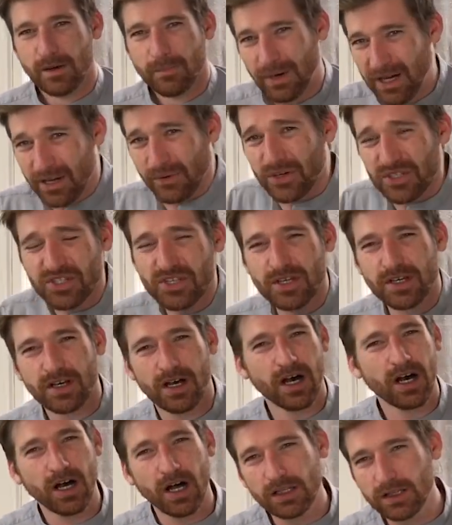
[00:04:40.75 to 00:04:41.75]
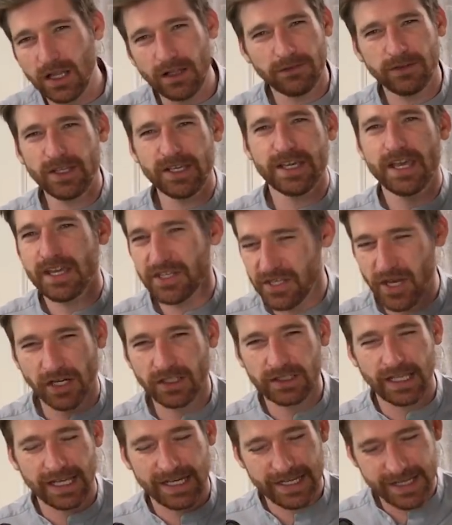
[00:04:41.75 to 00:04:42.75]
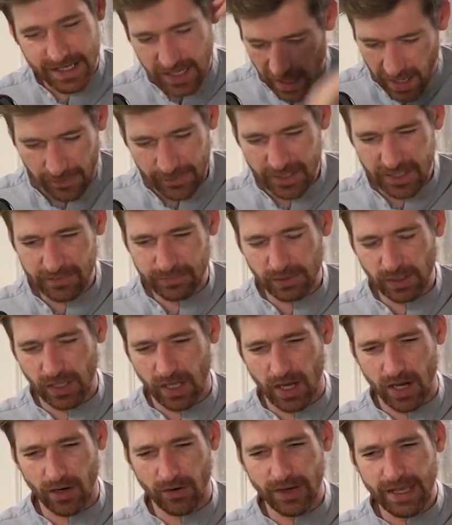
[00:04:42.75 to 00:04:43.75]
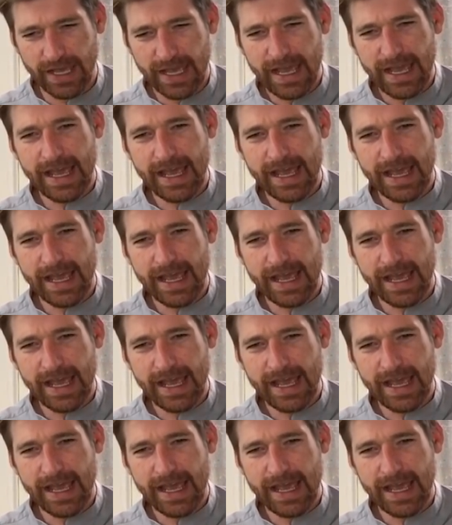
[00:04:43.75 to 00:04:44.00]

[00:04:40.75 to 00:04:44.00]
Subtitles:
But anyways, a lovely young lady commented below,